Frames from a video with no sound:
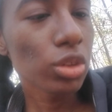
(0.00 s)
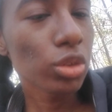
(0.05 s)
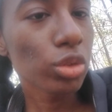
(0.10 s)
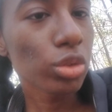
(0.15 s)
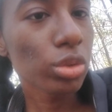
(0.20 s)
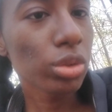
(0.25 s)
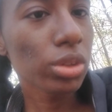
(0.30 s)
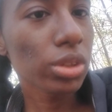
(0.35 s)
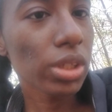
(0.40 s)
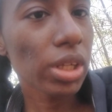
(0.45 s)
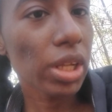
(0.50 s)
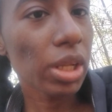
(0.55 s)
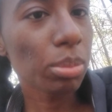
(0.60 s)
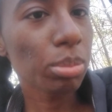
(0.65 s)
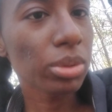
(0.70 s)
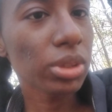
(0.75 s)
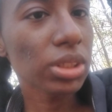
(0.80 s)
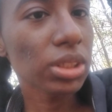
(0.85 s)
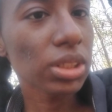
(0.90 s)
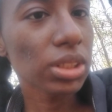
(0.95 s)
Twitter at
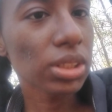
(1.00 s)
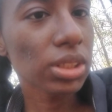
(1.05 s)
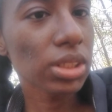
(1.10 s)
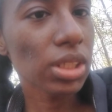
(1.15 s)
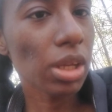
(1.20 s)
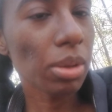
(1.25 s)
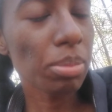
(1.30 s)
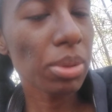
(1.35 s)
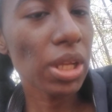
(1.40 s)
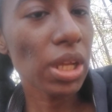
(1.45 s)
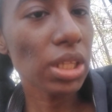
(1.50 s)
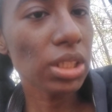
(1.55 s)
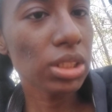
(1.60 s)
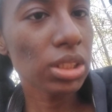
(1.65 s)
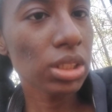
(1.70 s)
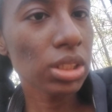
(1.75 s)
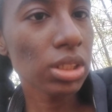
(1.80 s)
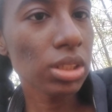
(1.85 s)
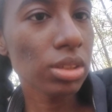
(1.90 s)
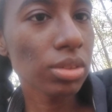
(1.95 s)
Princess
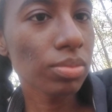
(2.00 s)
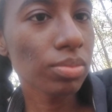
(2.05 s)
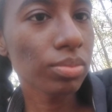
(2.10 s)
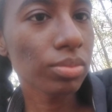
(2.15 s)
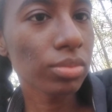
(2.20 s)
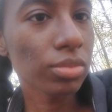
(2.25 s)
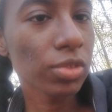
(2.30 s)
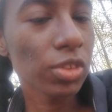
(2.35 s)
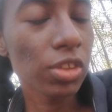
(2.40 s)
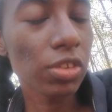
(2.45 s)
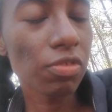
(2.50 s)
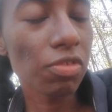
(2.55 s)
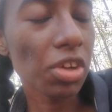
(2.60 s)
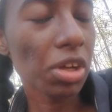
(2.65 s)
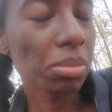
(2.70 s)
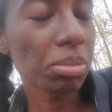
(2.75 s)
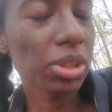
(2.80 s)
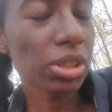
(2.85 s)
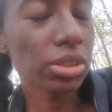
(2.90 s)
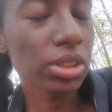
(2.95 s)
TIP18. You can follow
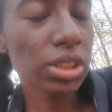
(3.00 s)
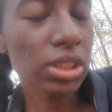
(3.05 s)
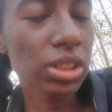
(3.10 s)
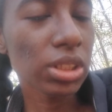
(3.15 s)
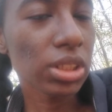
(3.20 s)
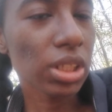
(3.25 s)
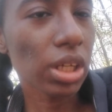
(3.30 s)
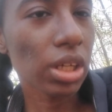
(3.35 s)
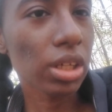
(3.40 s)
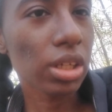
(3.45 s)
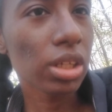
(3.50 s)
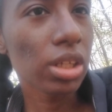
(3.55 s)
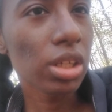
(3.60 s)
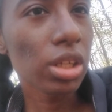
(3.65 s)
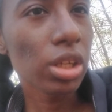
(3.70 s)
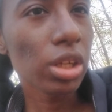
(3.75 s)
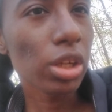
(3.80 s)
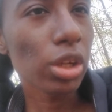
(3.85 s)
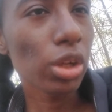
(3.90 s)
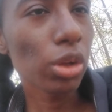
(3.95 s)
me on TikTok
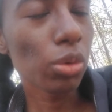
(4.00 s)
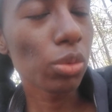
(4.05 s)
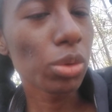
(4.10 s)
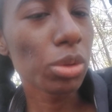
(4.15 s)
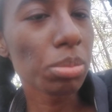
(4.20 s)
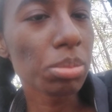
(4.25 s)
at real